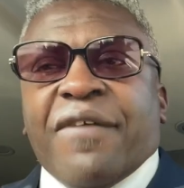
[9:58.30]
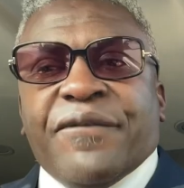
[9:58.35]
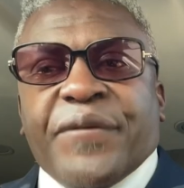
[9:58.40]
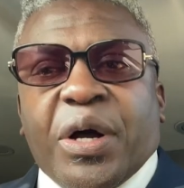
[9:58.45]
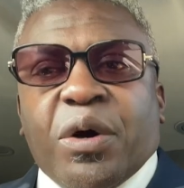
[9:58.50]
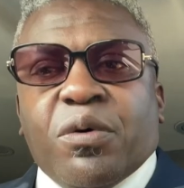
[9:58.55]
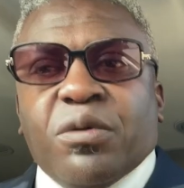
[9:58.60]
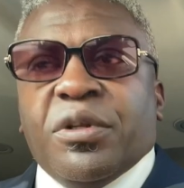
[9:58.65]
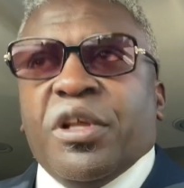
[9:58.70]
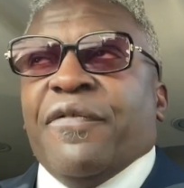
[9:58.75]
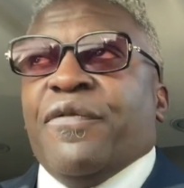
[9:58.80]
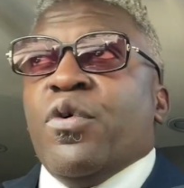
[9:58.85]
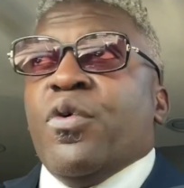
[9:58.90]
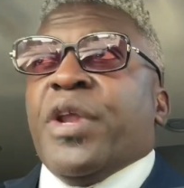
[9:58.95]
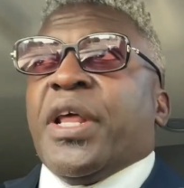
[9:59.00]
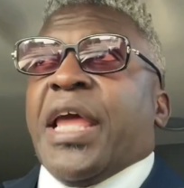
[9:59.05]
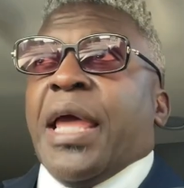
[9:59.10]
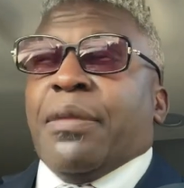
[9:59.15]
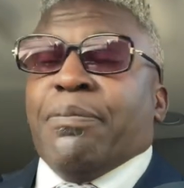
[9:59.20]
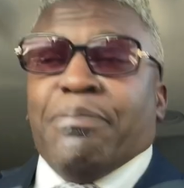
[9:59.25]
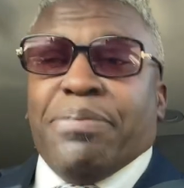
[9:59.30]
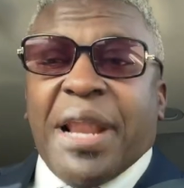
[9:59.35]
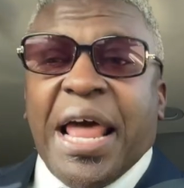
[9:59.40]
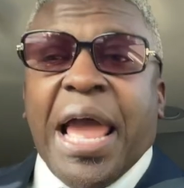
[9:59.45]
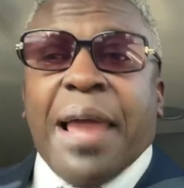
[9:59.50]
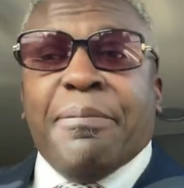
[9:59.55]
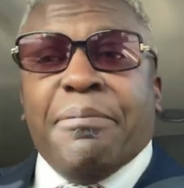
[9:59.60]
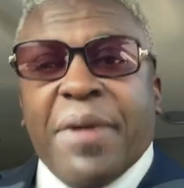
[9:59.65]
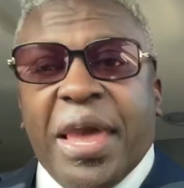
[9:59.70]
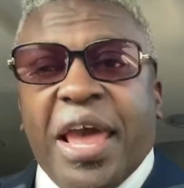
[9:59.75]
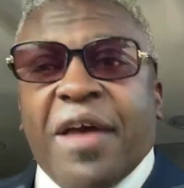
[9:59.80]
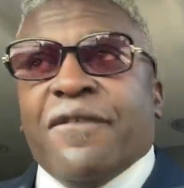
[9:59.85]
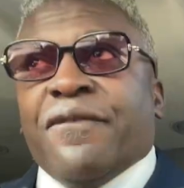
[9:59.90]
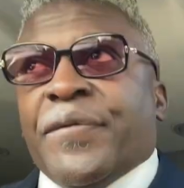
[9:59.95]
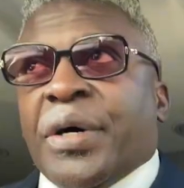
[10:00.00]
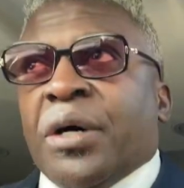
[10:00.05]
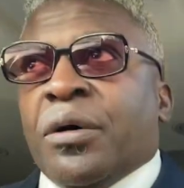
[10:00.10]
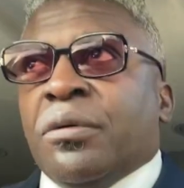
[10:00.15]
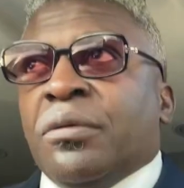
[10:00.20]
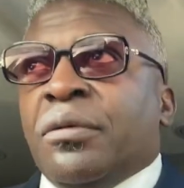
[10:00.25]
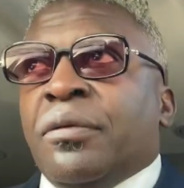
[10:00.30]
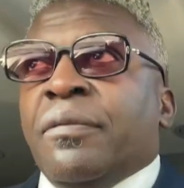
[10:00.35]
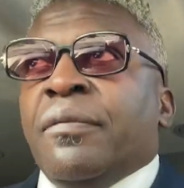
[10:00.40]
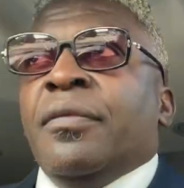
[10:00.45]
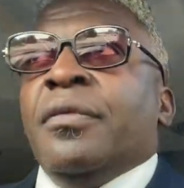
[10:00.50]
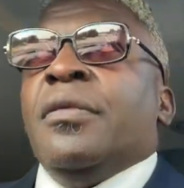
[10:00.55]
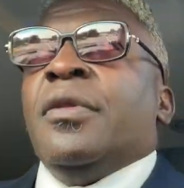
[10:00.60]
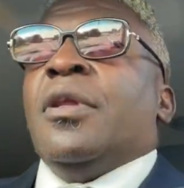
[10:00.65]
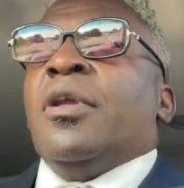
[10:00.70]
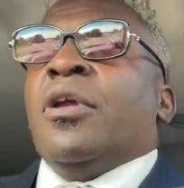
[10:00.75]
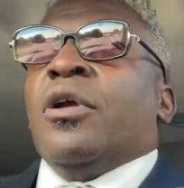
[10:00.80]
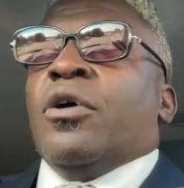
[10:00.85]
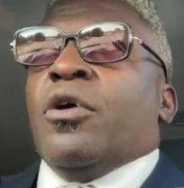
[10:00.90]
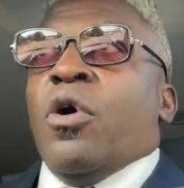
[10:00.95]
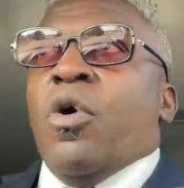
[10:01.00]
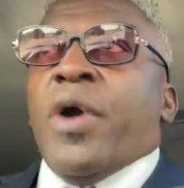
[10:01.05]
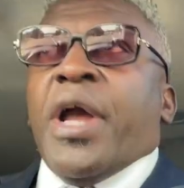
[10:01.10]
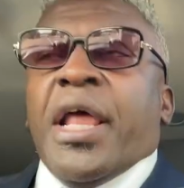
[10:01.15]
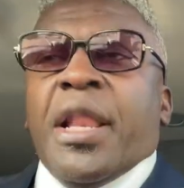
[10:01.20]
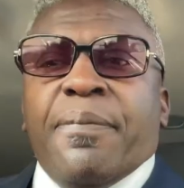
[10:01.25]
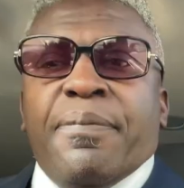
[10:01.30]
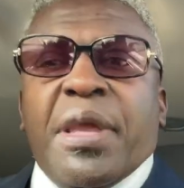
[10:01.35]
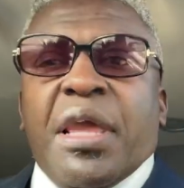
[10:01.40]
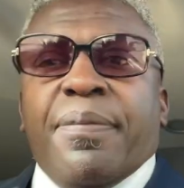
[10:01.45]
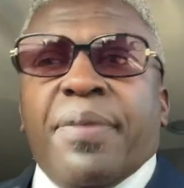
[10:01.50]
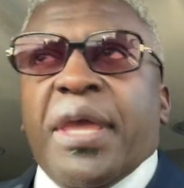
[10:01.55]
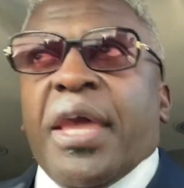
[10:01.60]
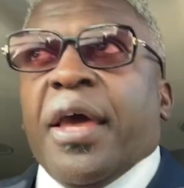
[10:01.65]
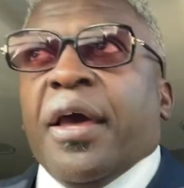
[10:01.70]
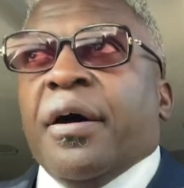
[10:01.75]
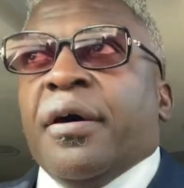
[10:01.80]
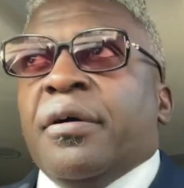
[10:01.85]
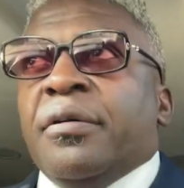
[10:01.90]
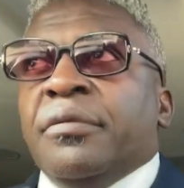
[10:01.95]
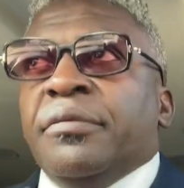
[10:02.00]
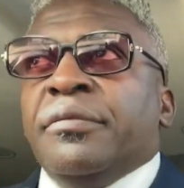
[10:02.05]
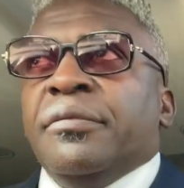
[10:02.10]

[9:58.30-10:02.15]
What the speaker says: vote, if you want to get black man vote, go get a BBL,